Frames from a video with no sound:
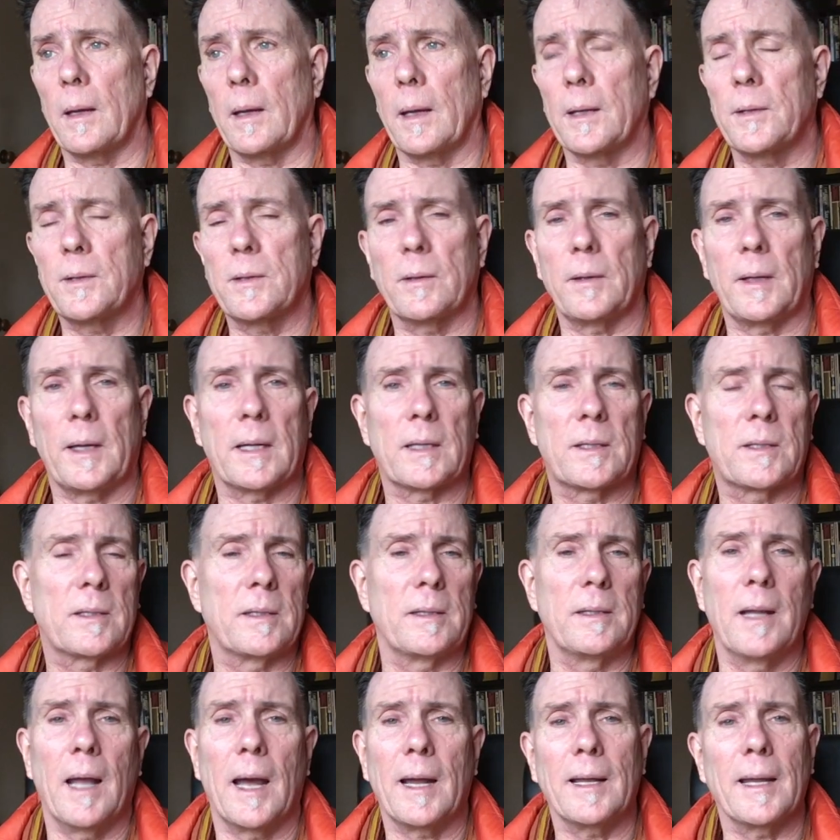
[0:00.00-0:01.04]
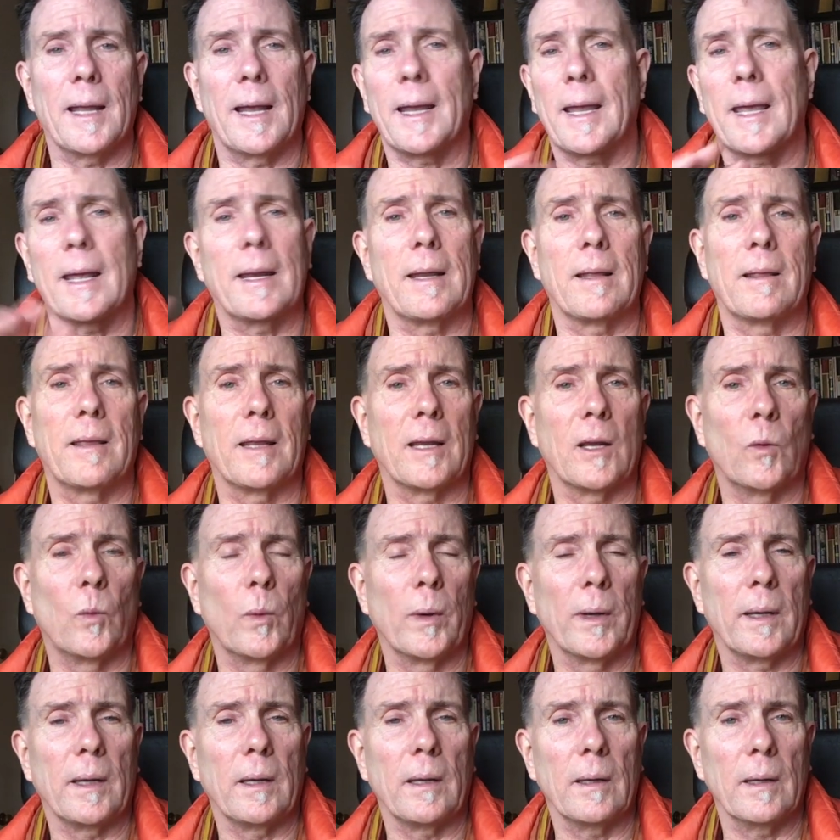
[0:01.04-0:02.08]
it's not like anything
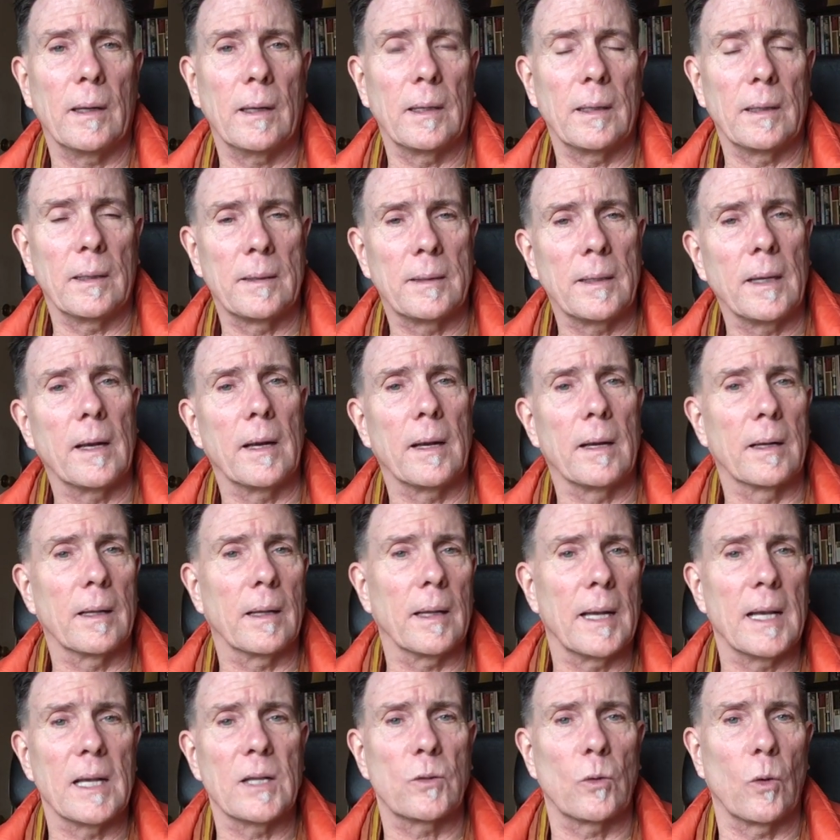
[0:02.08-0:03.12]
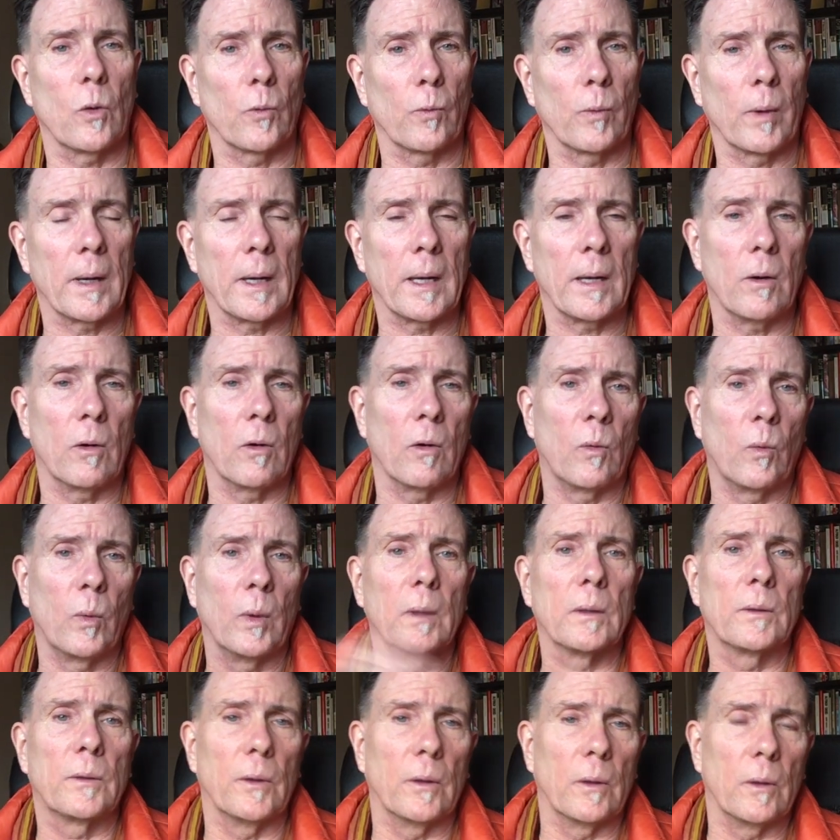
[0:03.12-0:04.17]
we did in class already or
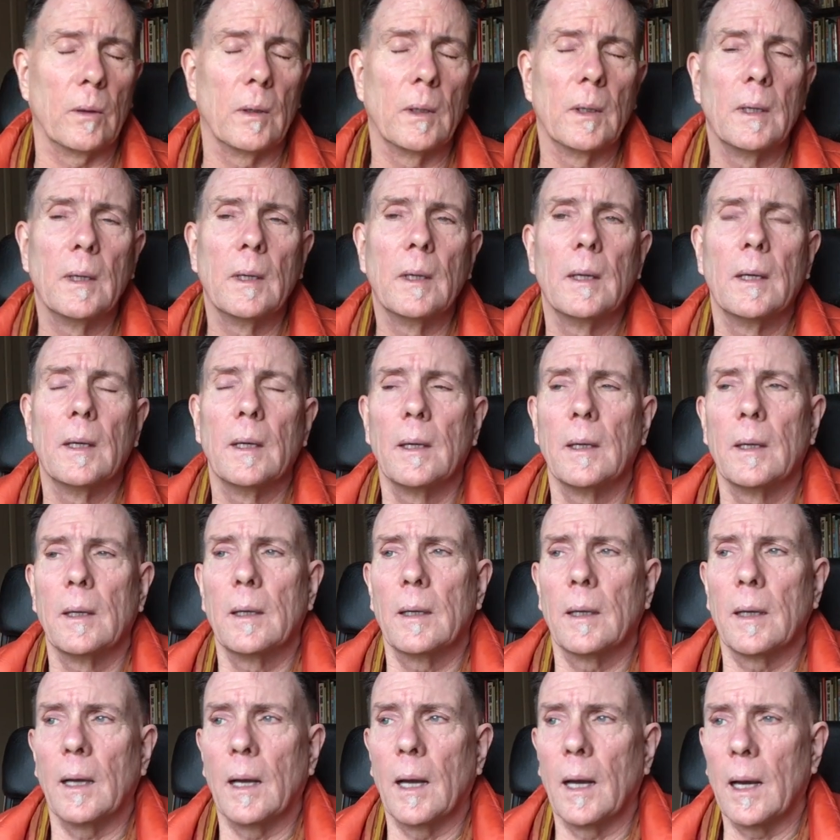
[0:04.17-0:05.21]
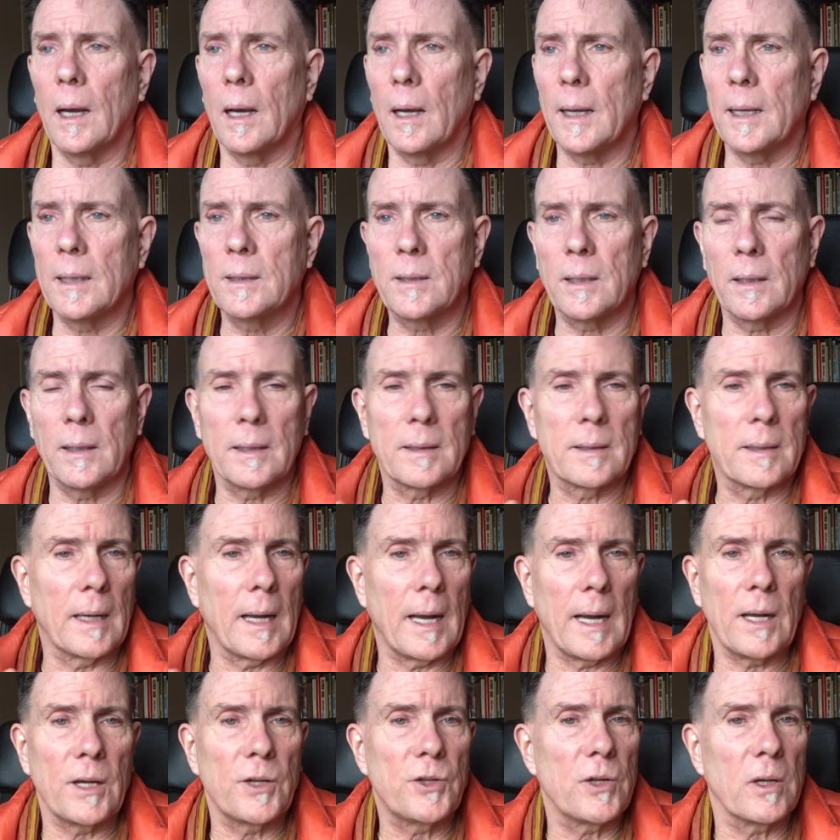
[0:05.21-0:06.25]
will do. It's an
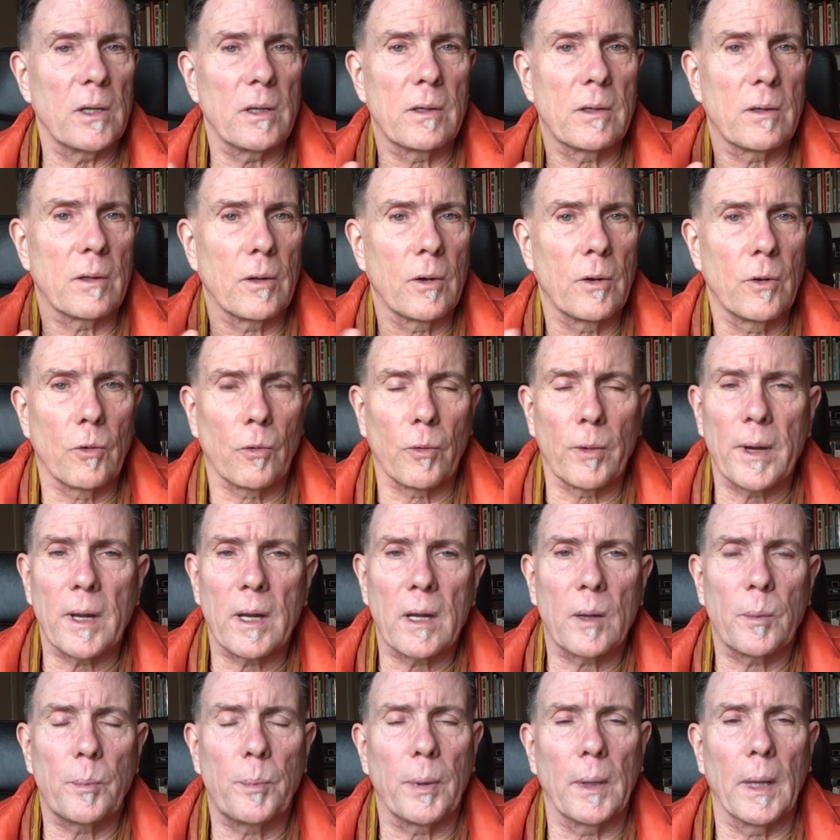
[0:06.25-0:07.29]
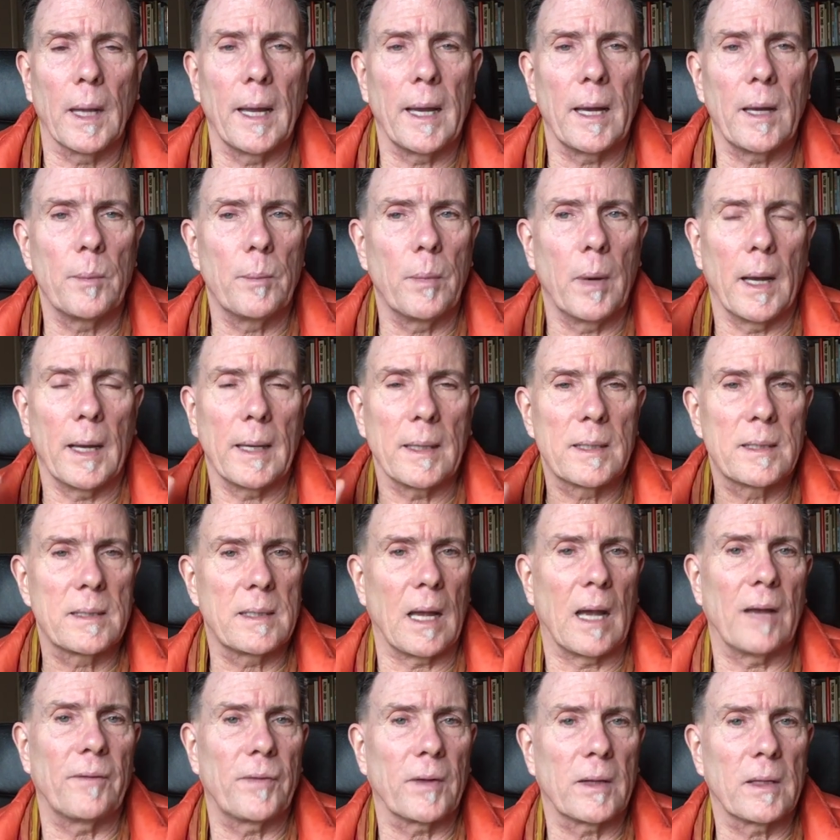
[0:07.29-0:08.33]
ancient Greek play by
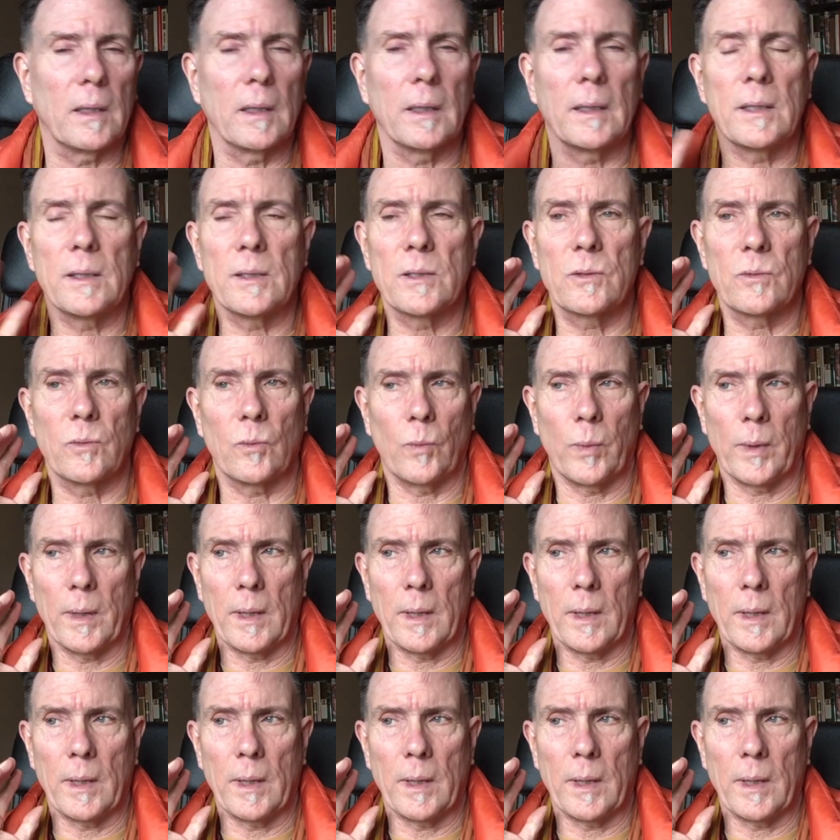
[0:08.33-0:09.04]
Sophocles.